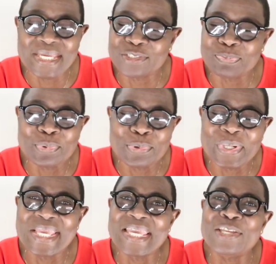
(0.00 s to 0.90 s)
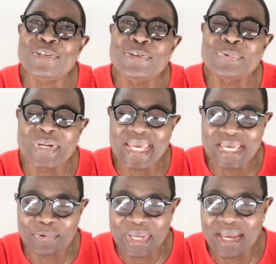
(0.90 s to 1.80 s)
exploring a new
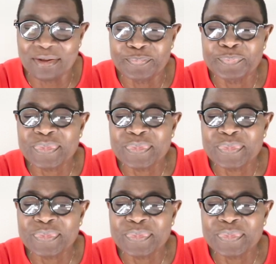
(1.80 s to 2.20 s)
area